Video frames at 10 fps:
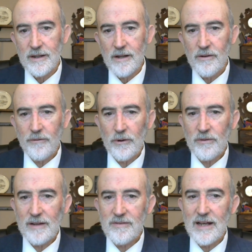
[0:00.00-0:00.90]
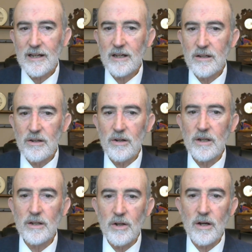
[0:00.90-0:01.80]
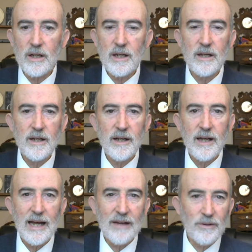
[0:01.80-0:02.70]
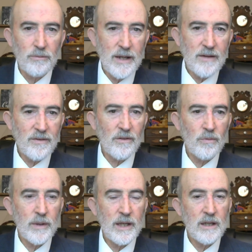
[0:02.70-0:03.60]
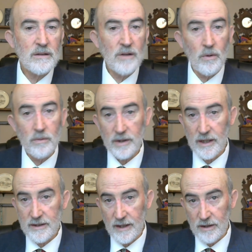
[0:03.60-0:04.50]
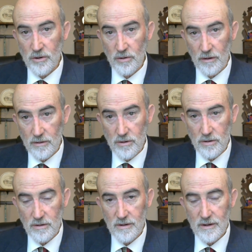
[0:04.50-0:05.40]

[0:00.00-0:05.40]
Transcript: So folks, let's take a good look at the reasons we don't attend church